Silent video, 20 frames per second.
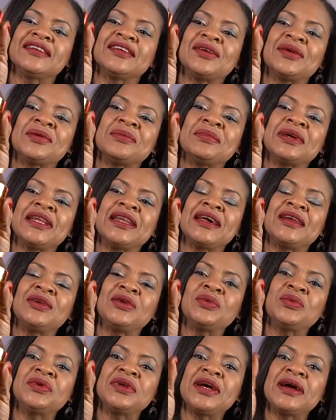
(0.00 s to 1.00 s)
Come la
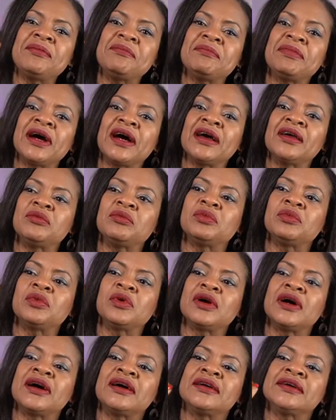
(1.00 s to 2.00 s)
Luna by
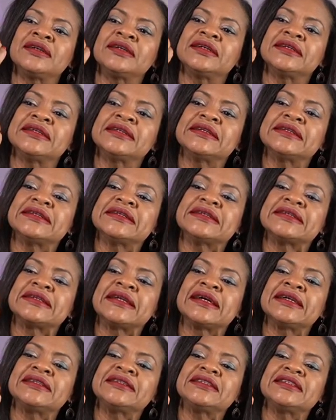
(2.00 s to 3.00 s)
Bois
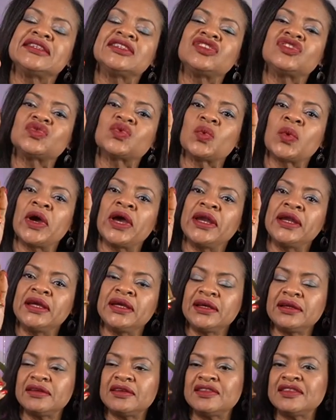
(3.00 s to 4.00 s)
nineteen twenty.